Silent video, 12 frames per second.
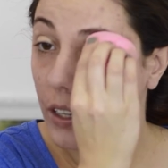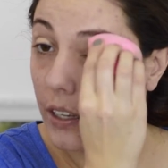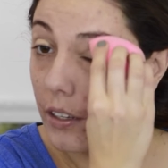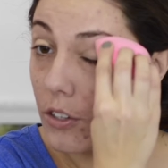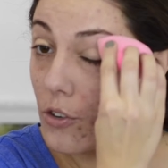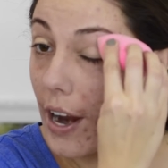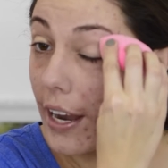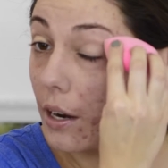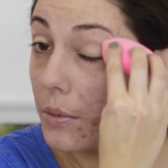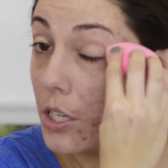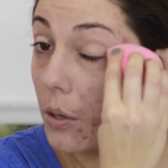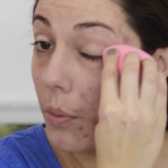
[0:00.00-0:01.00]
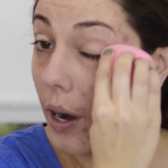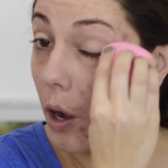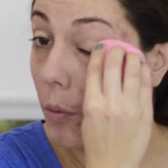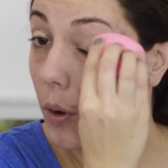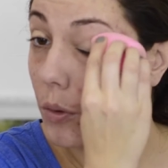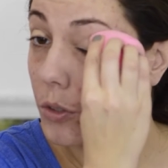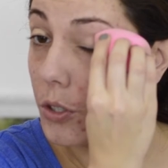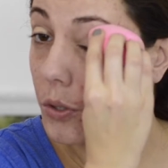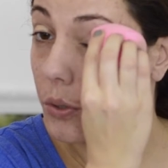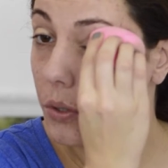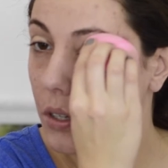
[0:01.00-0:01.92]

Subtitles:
in, drag it up to your brow bone too.